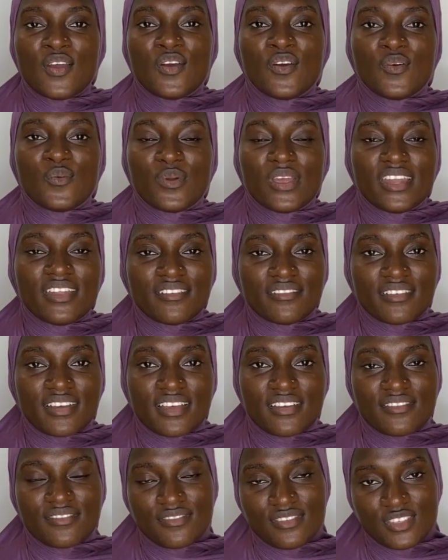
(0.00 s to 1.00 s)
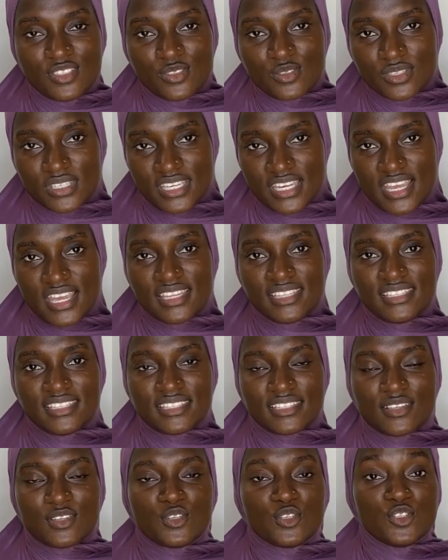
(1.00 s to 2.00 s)
whenever PhysioNet
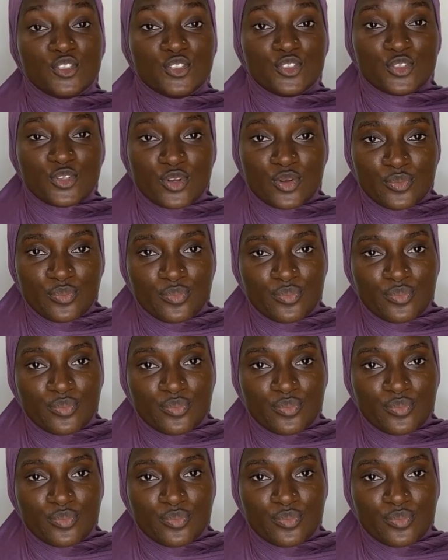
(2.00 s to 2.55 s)
drop